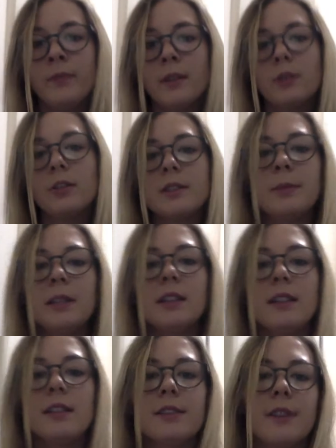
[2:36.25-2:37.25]

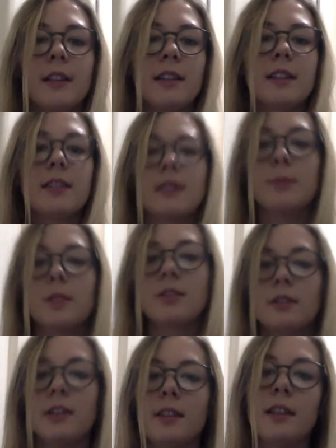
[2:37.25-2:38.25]
Ultimately, these findings
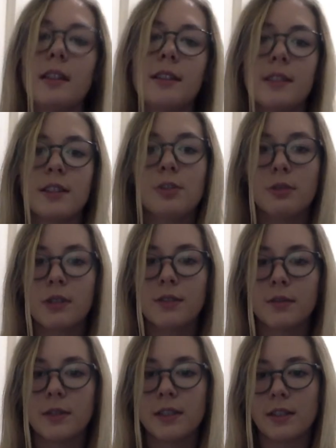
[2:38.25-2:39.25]
demonstrate that centuries
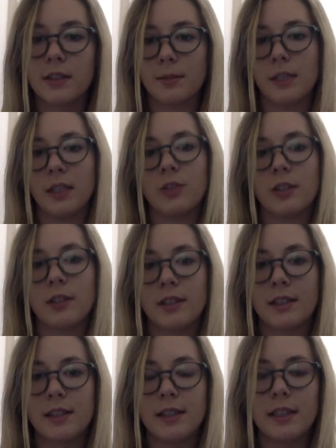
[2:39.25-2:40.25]
of racism and
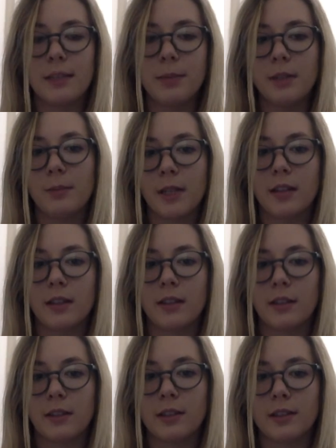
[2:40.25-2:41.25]
injustice deeply embedded in
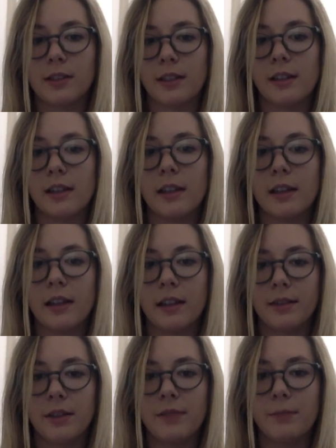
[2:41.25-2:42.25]
our society
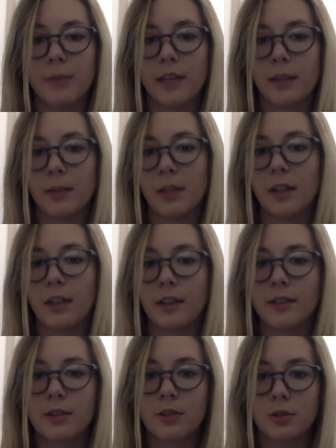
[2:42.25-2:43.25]
have left Black
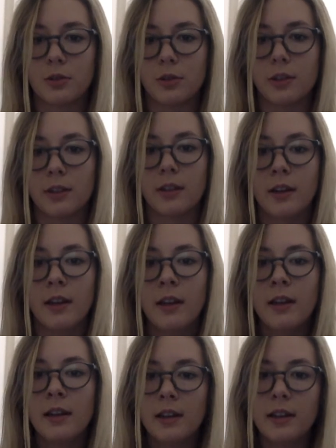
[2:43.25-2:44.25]
Americans to shoulder
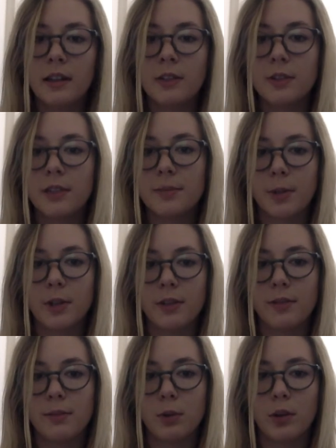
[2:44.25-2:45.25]
an increased burden
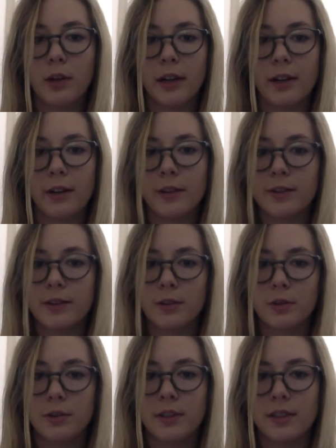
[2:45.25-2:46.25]
of poor health,
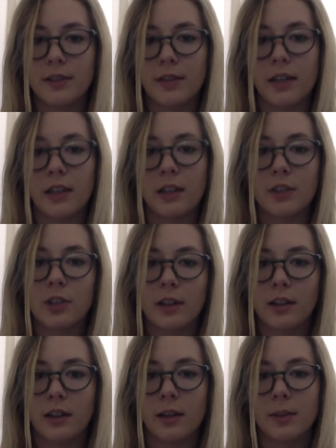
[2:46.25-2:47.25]
social disadvantage,
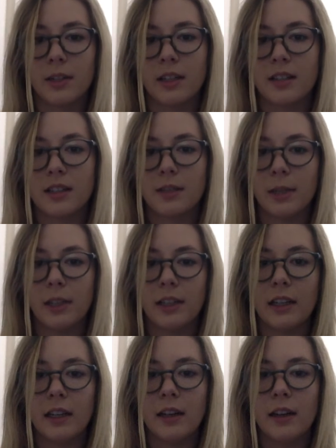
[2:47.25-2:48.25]
economic
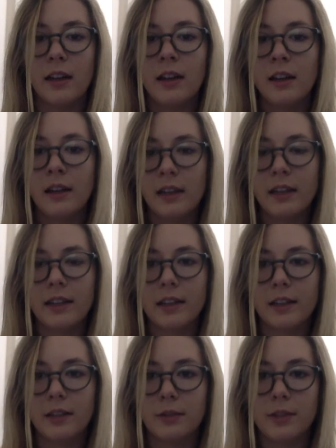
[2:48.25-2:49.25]
instability, and
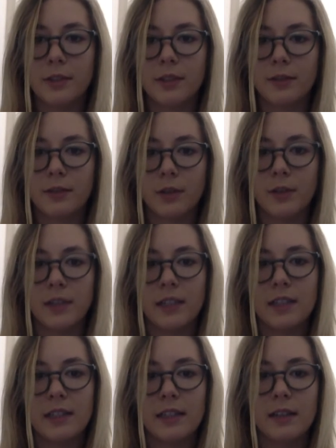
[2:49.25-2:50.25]
heightened risk of
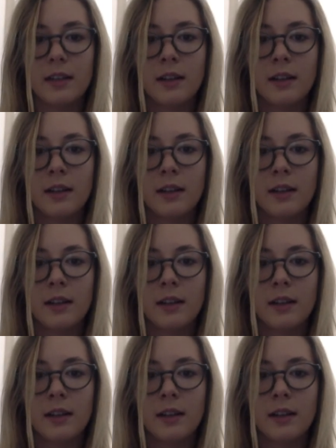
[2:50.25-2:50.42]
COVID-19.